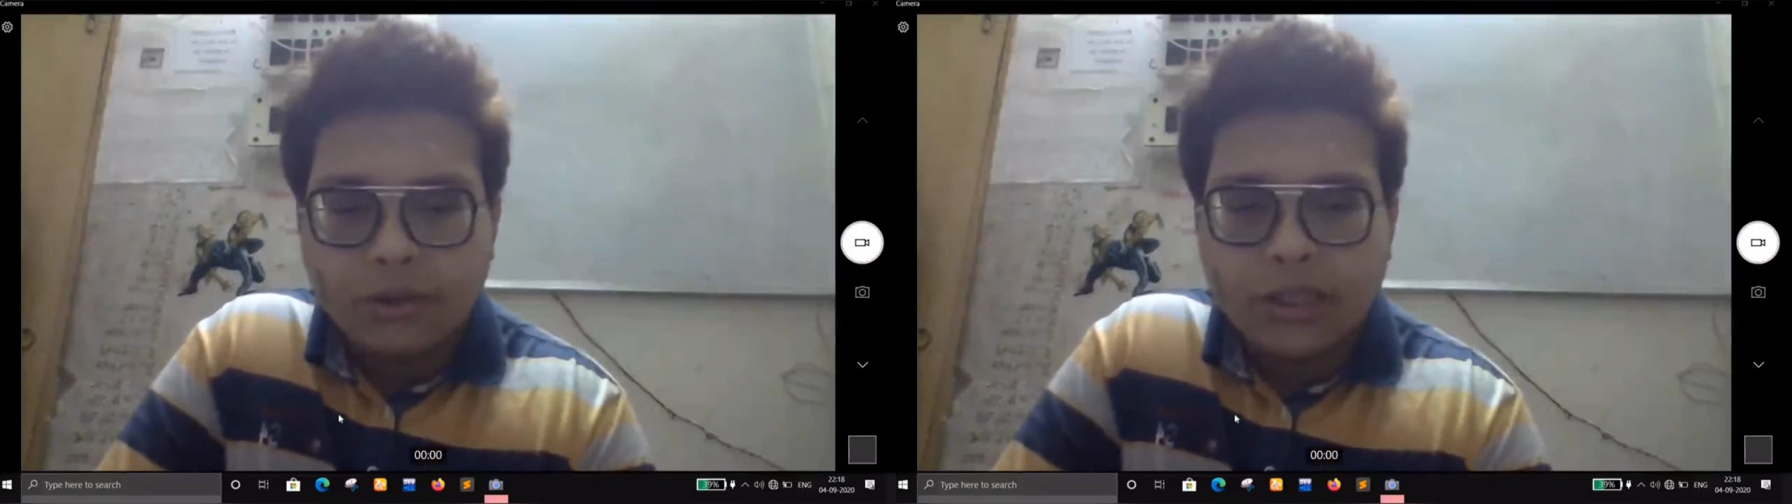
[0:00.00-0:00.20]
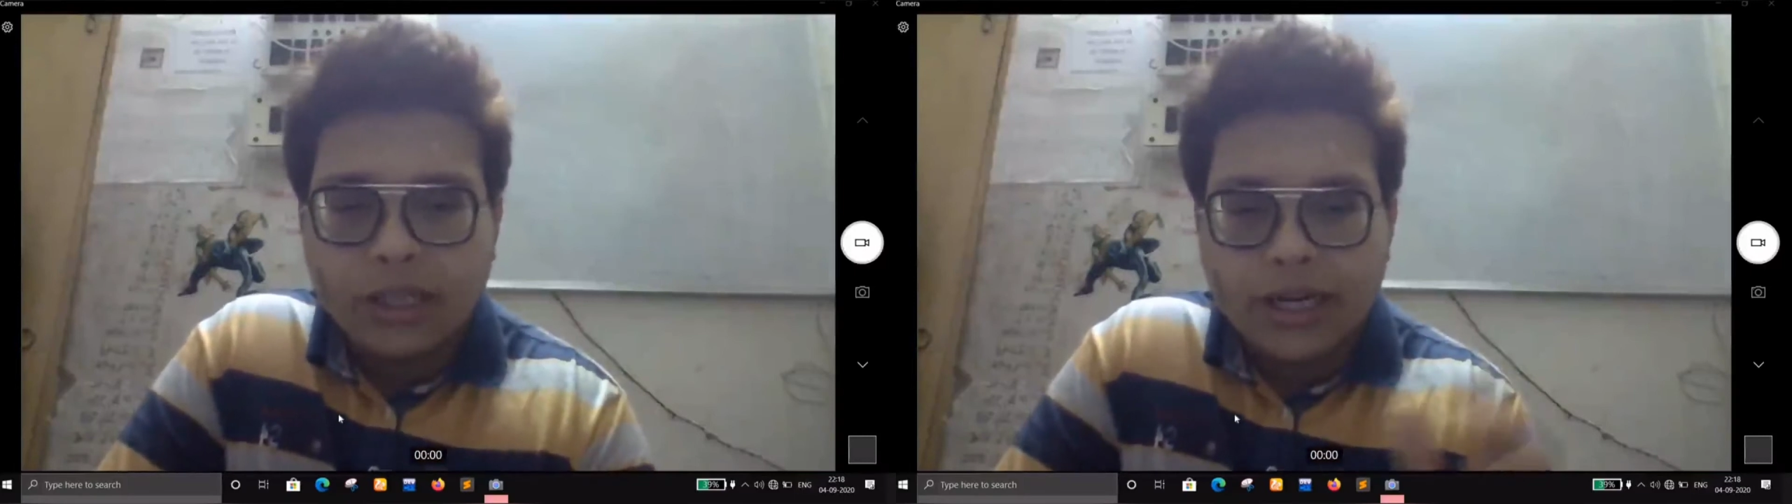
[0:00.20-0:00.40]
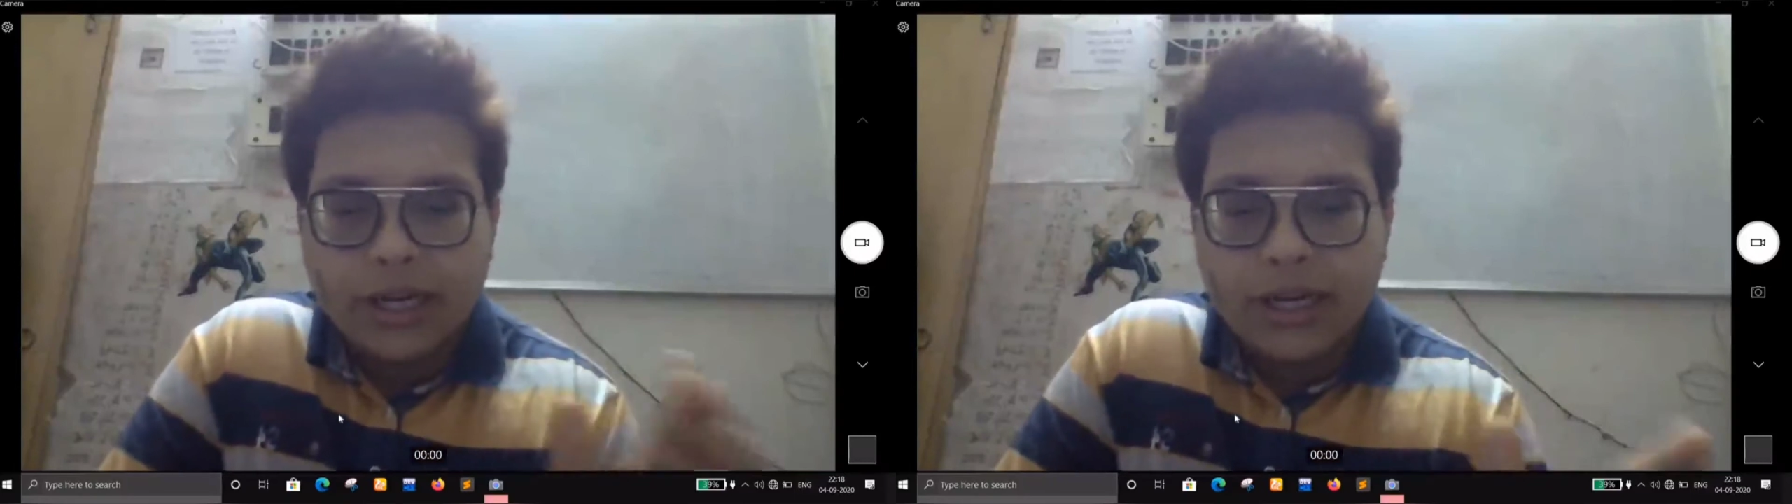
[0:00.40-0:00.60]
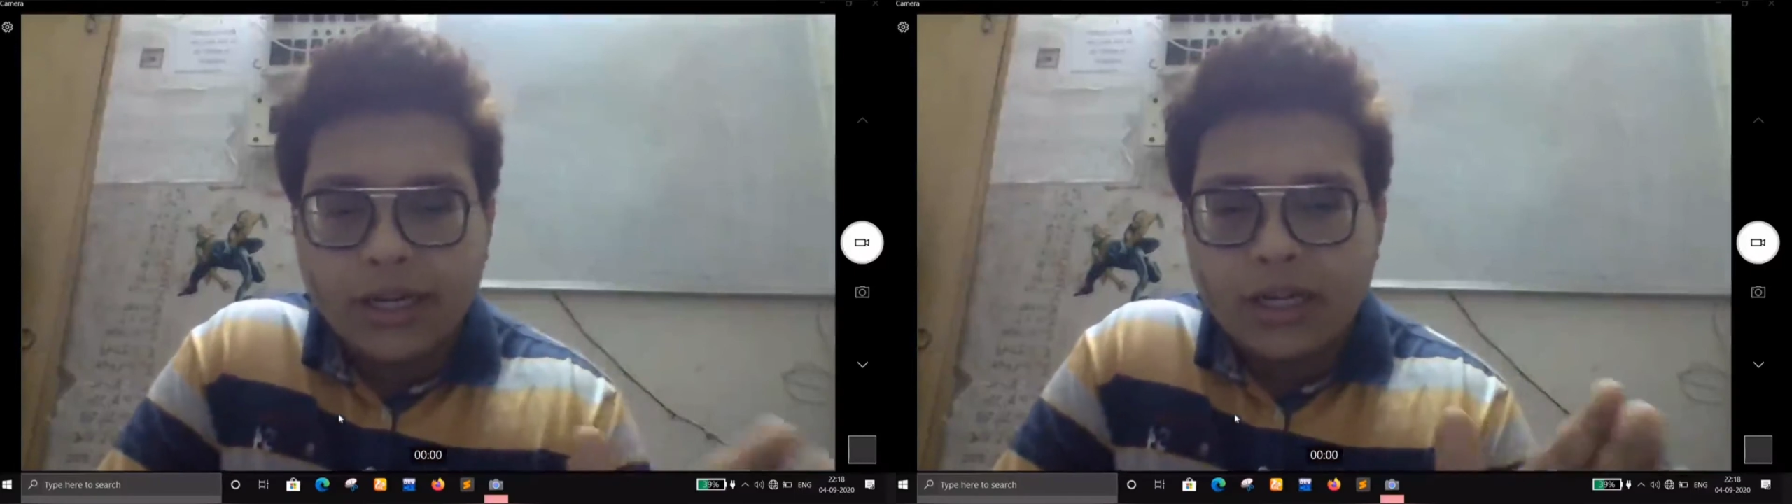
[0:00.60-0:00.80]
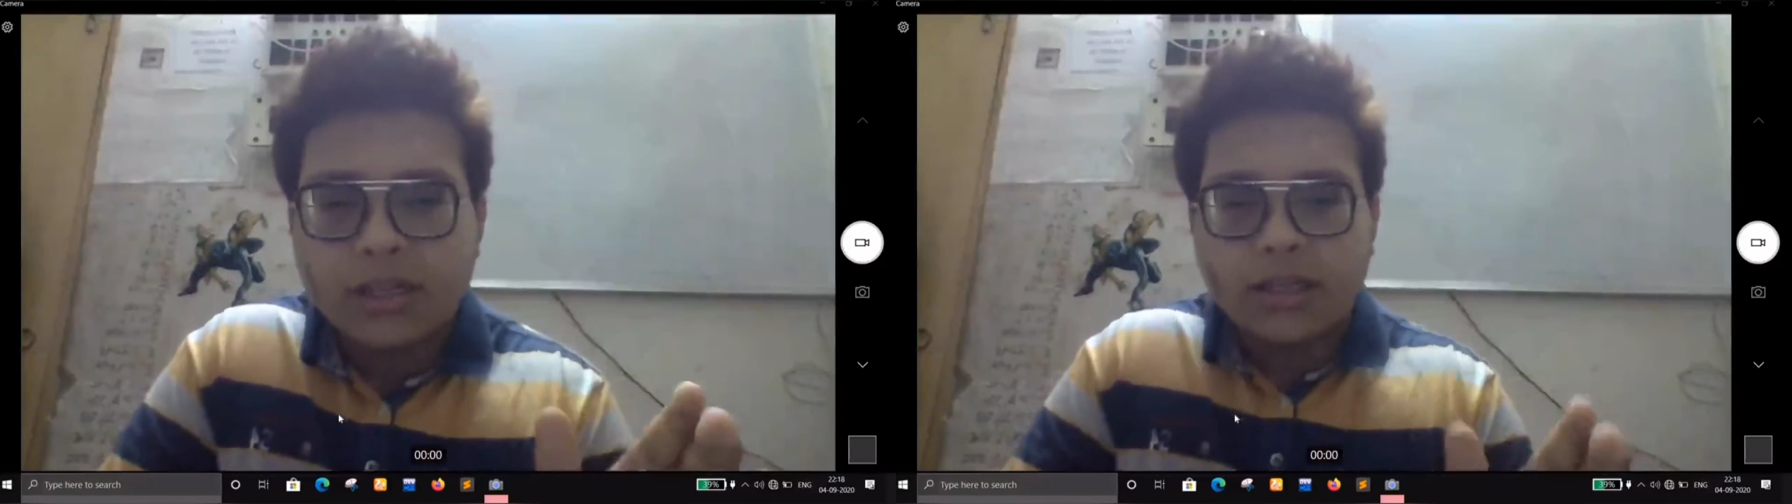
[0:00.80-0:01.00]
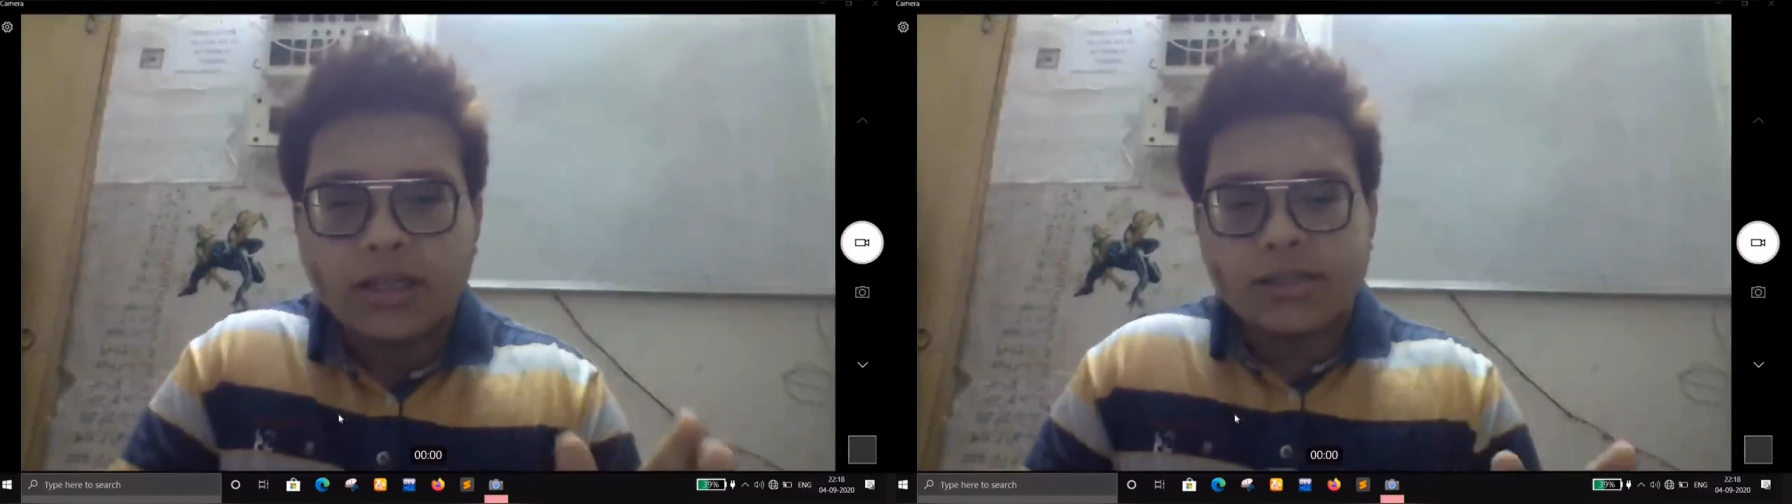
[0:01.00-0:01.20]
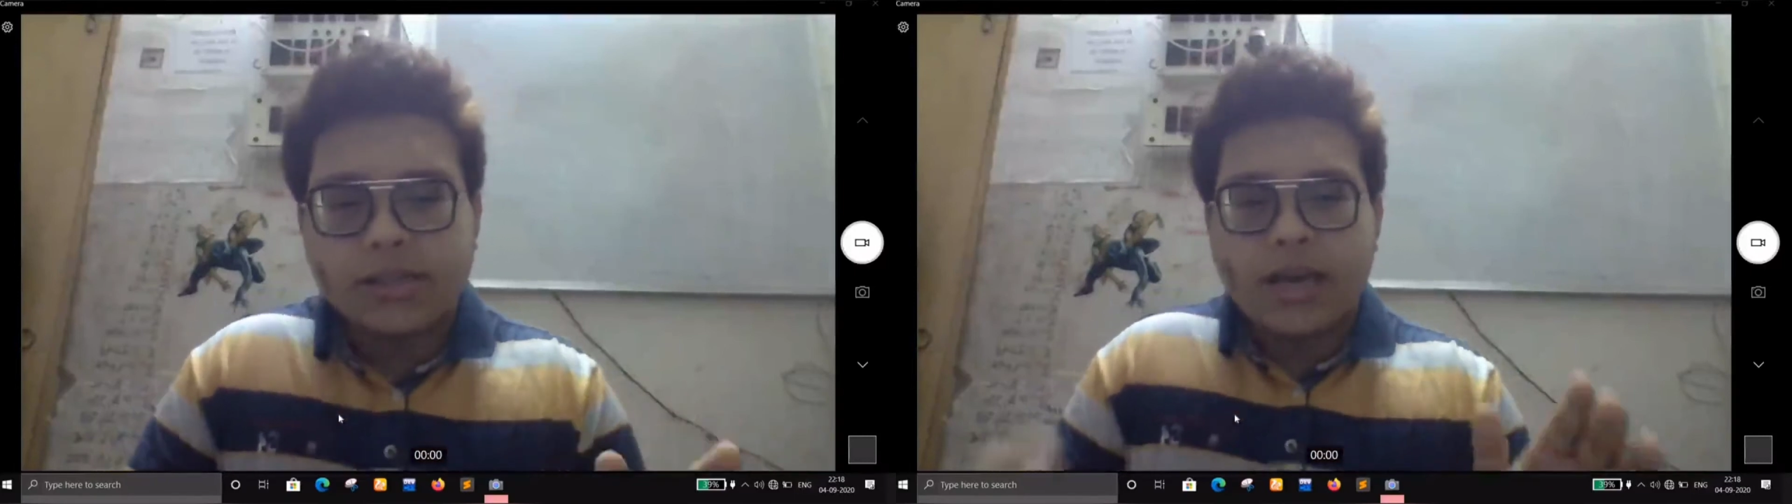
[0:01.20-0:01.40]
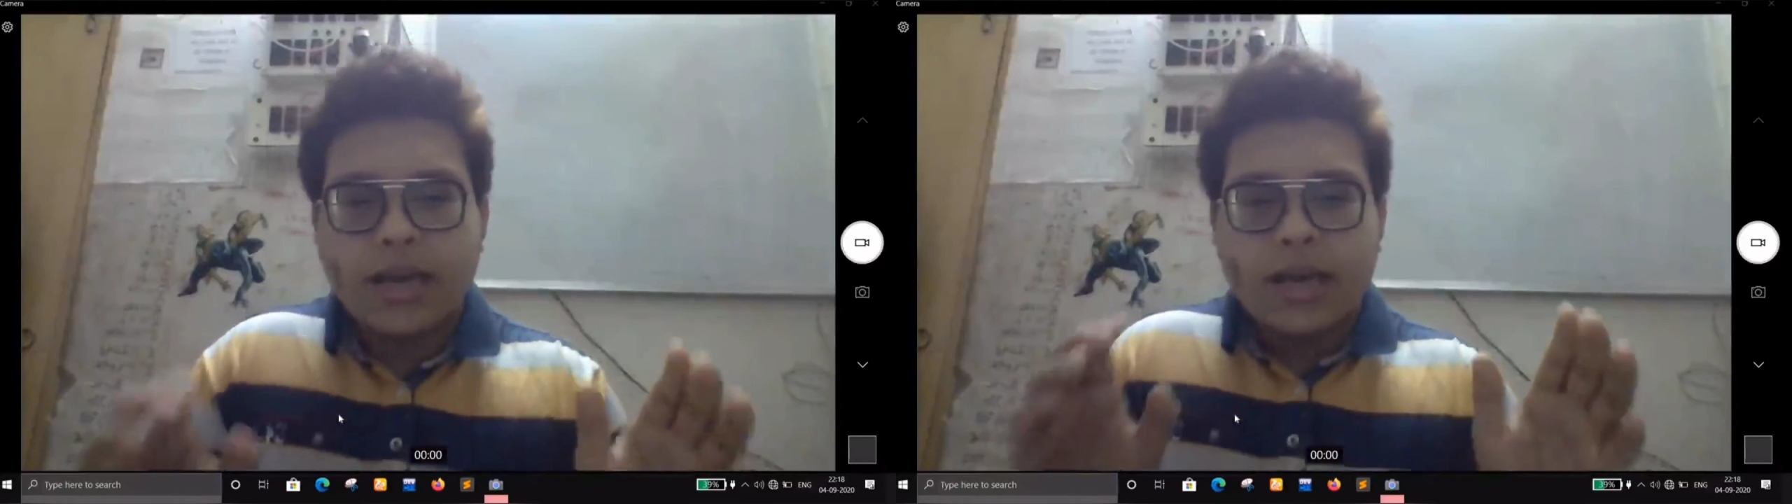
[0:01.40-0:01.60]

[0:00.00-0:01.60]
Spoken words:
video that integer is